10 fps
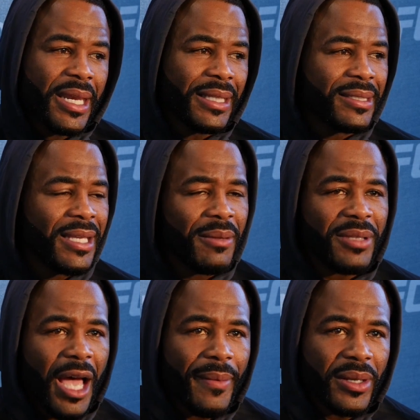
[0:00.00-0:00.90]
and at the same
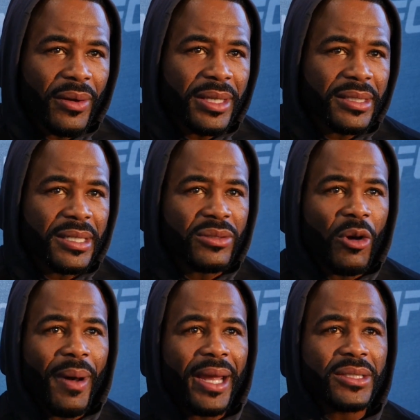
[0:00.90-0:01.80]
time, you know, he's
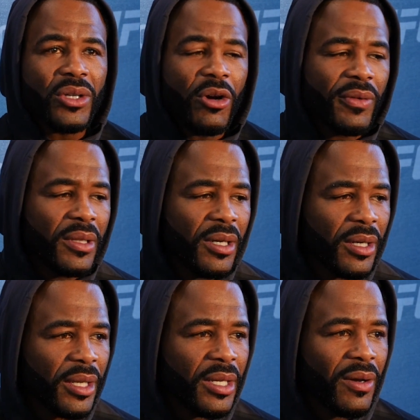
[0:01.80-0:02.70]
nobody to overlook,